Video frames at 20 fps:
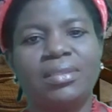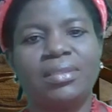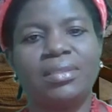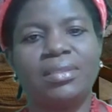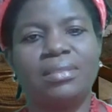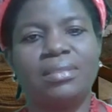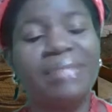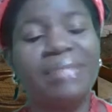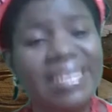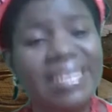
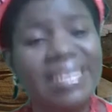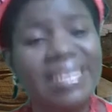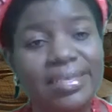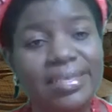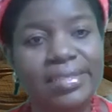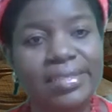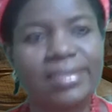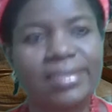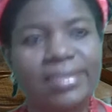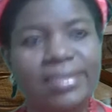Please
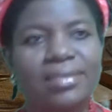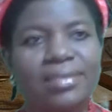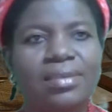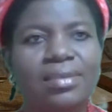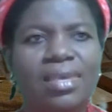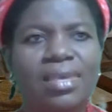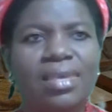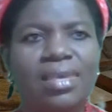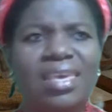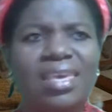
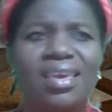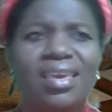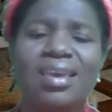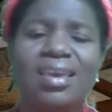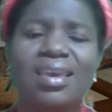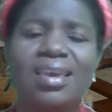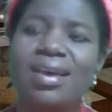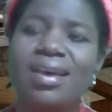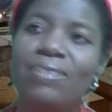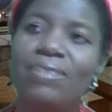
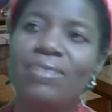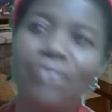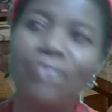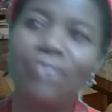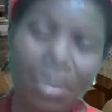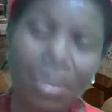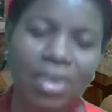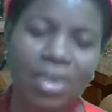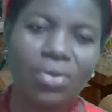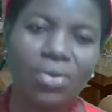form
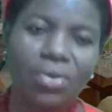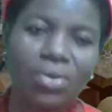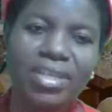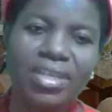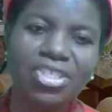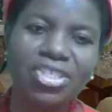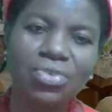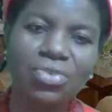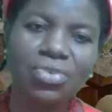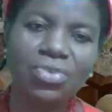a
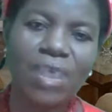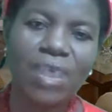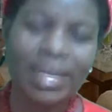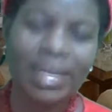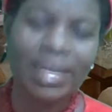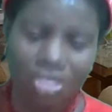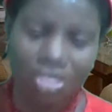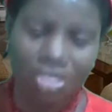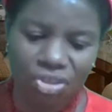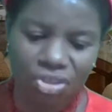
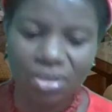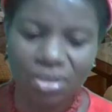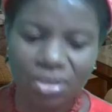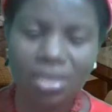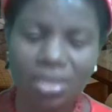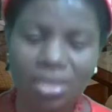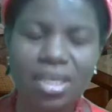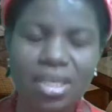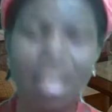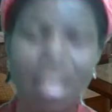coalition
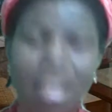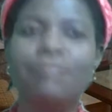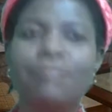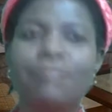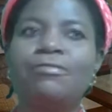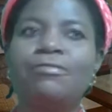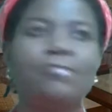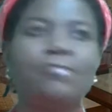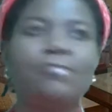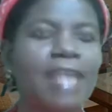if
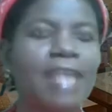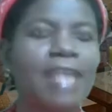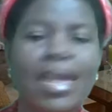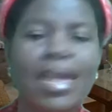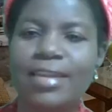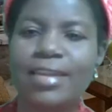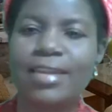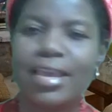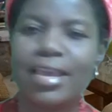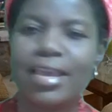Khan
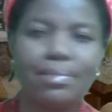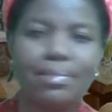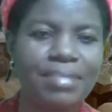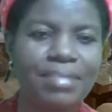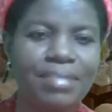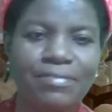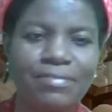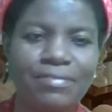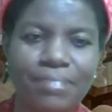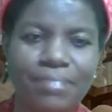and
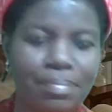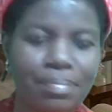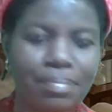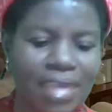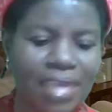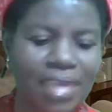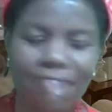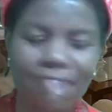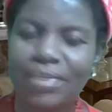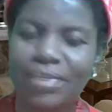
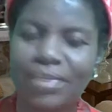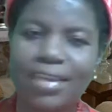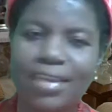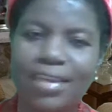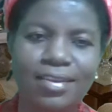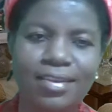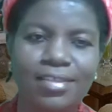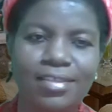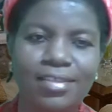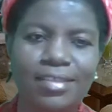PFN
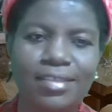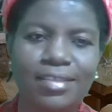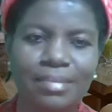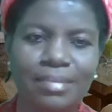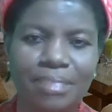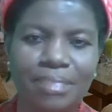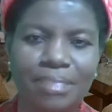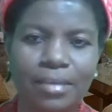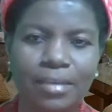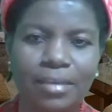is
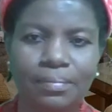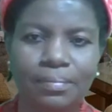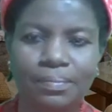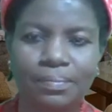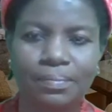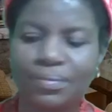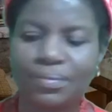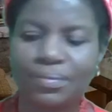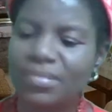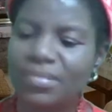sleeping,
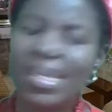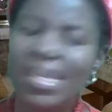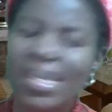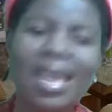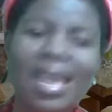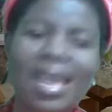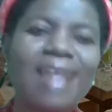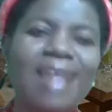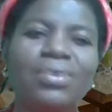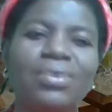
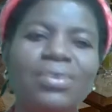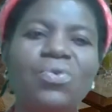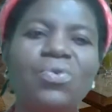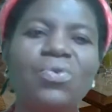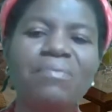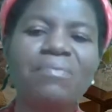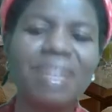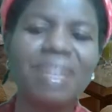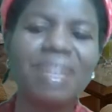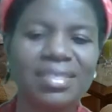and go
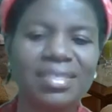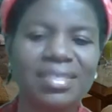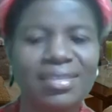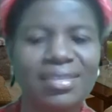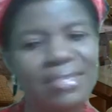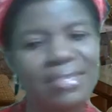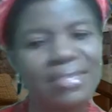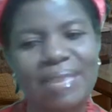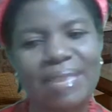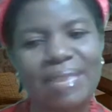meet this
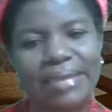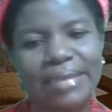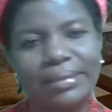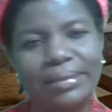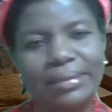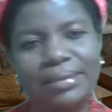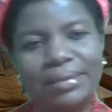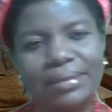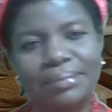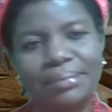man
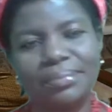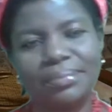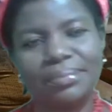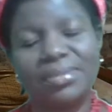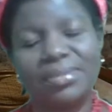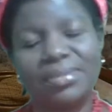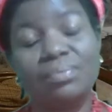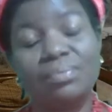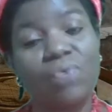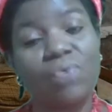
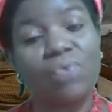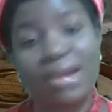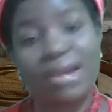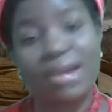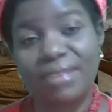Buhari